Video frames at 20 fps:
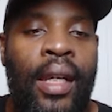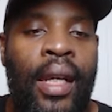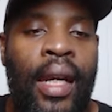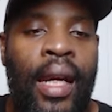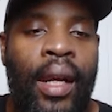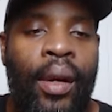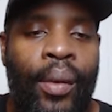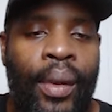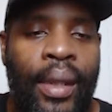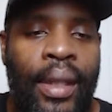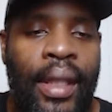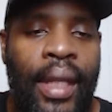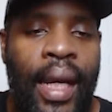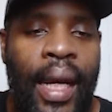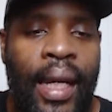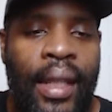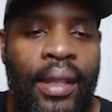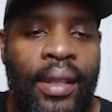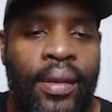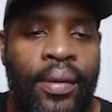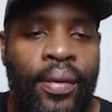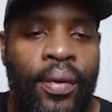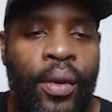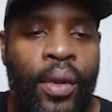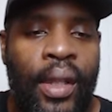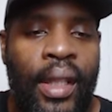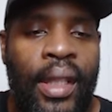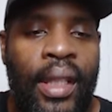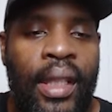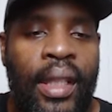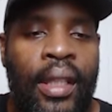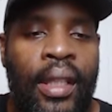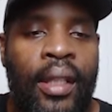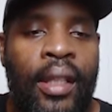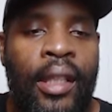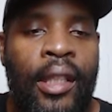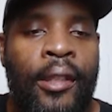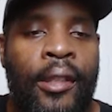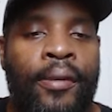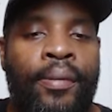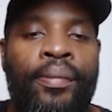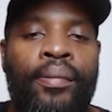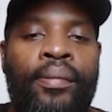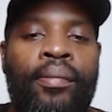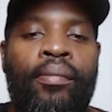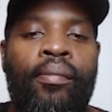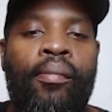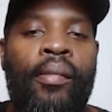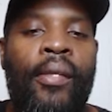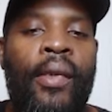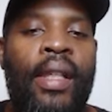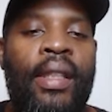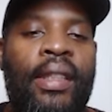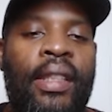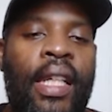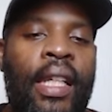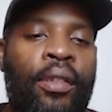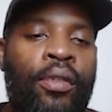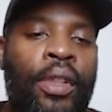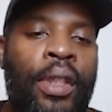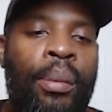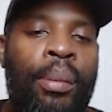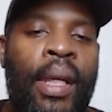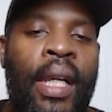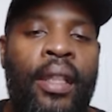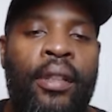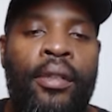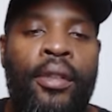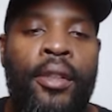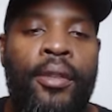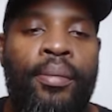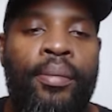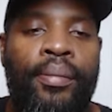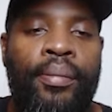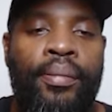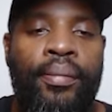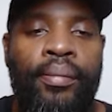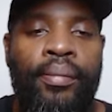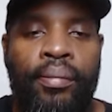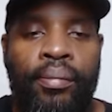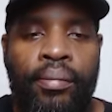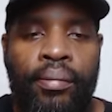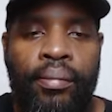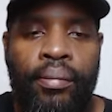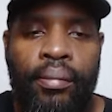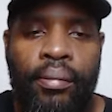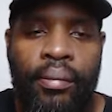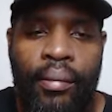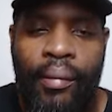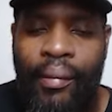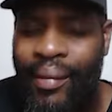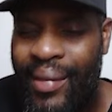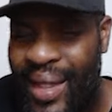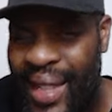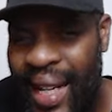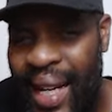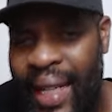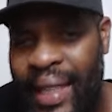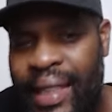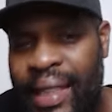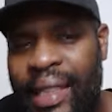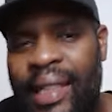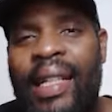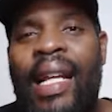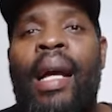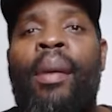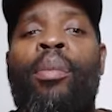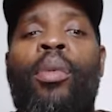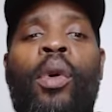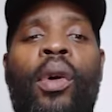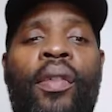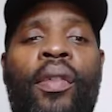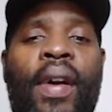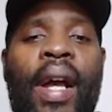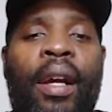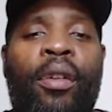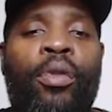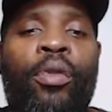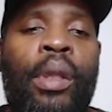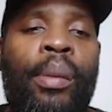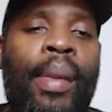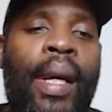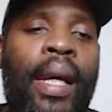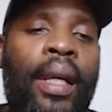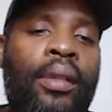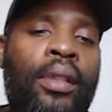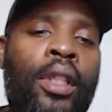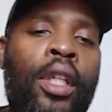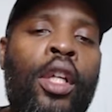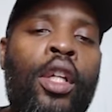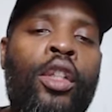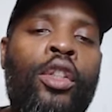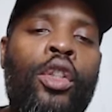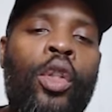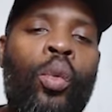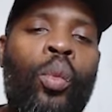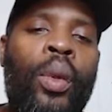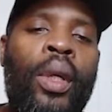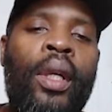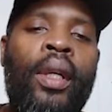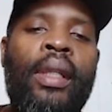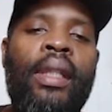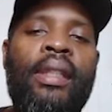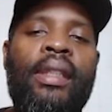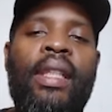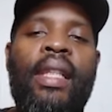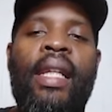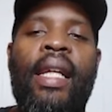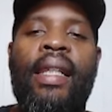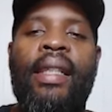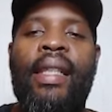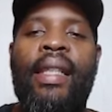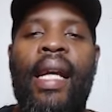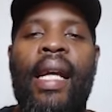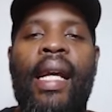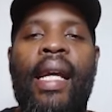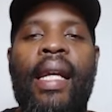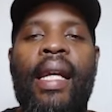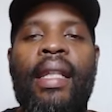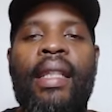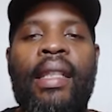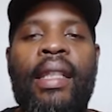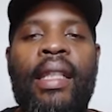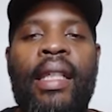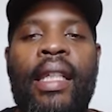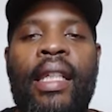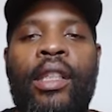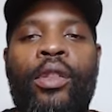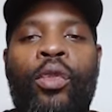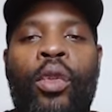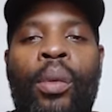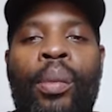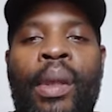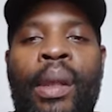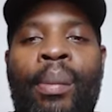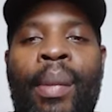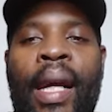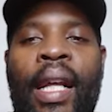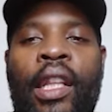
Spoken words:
And what they're asking for here, 10 rebounds. Actually, 9.5 rebounds. So we're going to select that, and these will be my